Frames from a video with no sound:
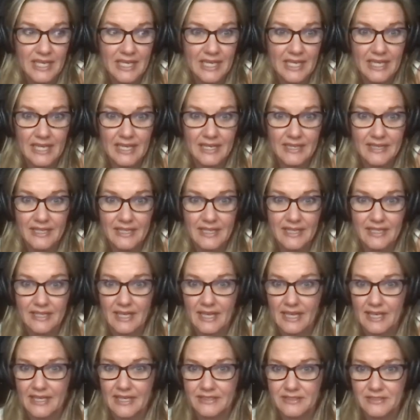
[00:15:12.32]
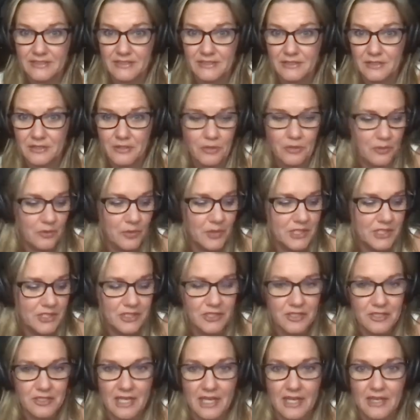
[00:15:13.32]
And then I just
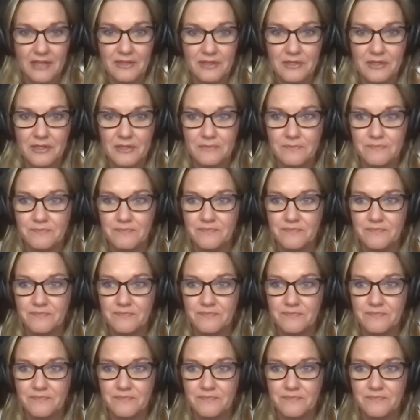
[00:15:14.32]
question, I don't know.